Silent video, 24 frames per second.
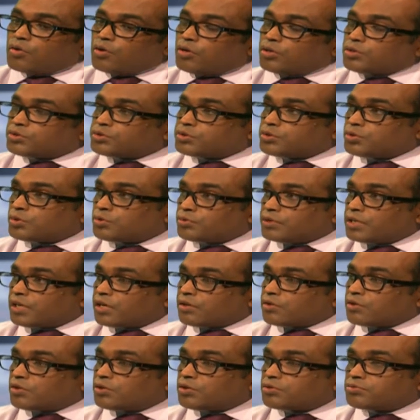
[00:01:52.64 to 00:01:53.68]
Also, we
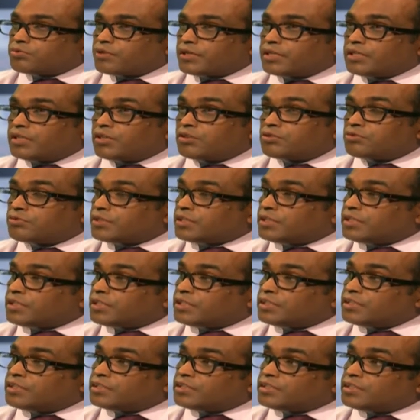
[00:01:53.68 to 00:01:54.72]
are going to find out
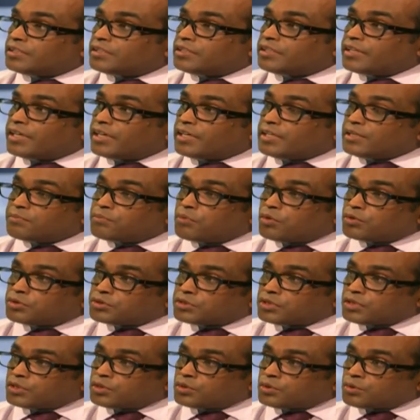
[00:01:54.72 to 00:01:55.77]
whether any
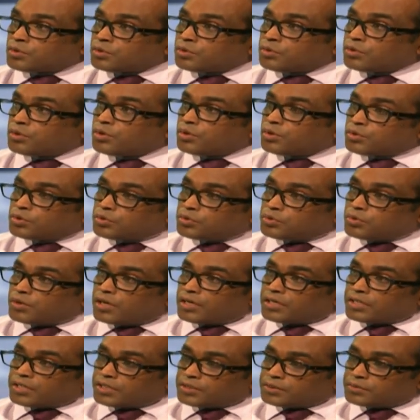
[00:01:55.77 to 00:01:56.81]
mosquito who
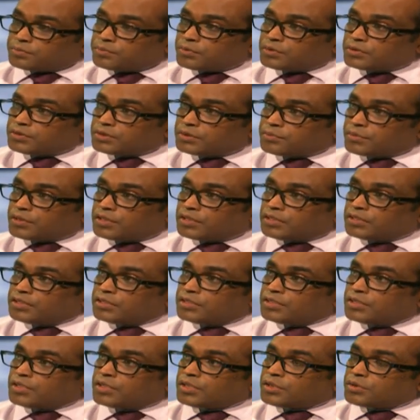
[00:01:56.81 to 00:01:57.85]
are responsible
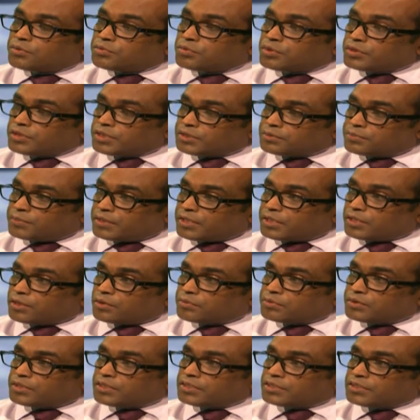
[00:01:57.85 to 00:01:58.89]
for the spreading
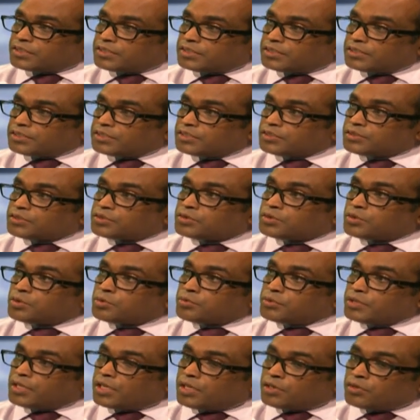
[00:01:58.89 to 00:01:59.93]
of disease. So,
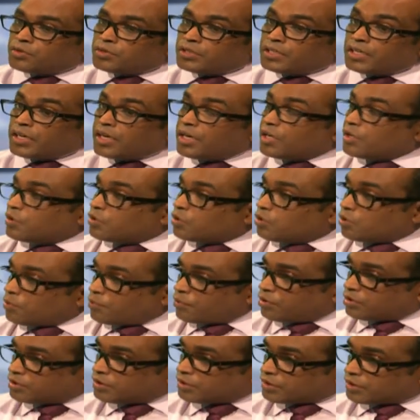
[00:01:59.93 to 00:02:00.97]
we are doing
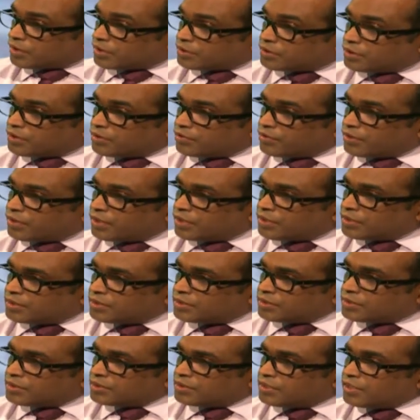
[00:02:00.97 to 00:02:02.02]
entomological surveillance,
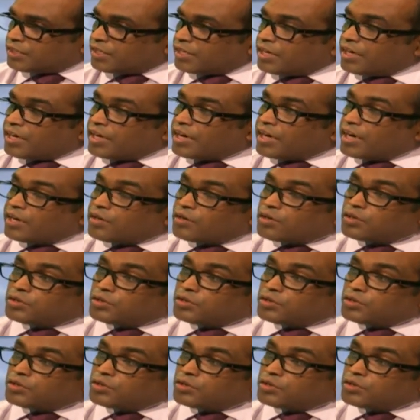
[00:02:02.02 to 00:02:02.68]
and